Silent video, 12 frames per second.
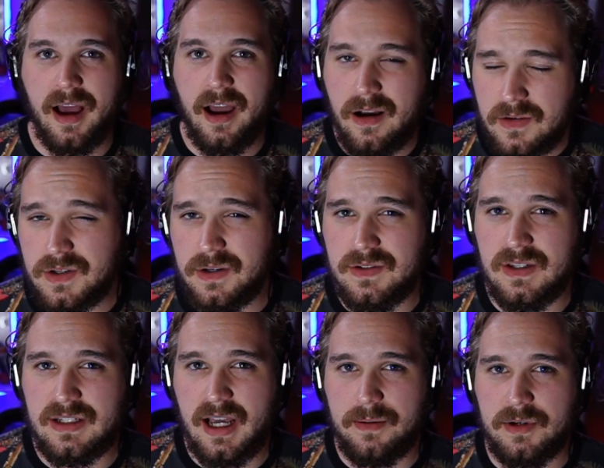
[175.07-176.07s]
I also used this
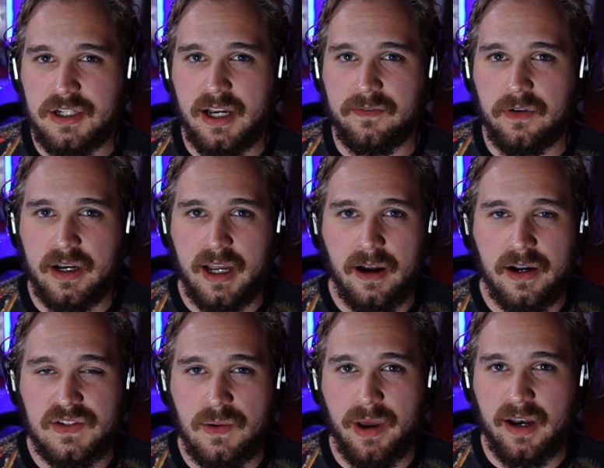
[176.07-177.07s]
time to check for any
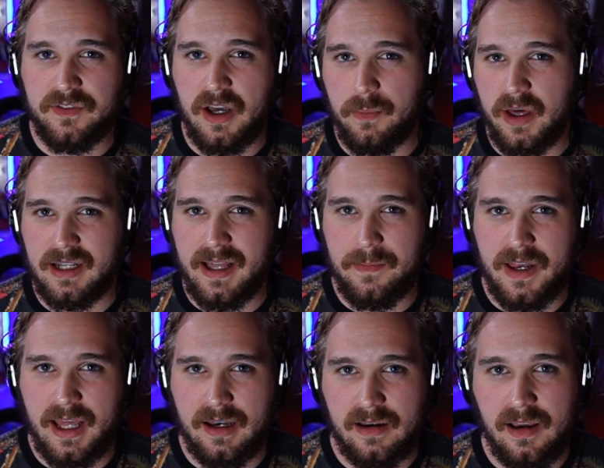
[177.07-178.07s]
areas that might have come
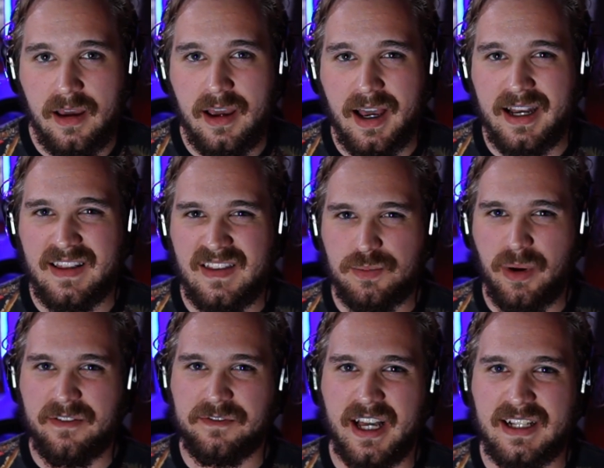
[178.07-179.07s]
unlaminated. I did this by
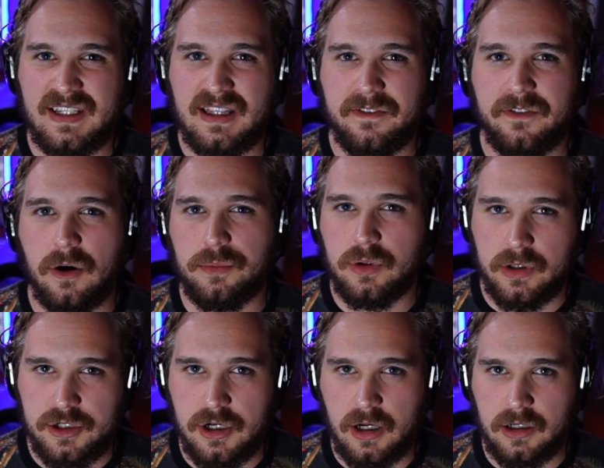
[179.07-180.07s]
flexing the foam to
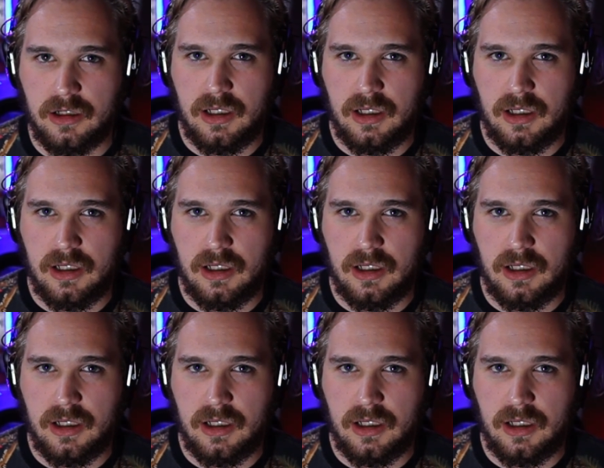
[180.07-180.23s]
ensure a good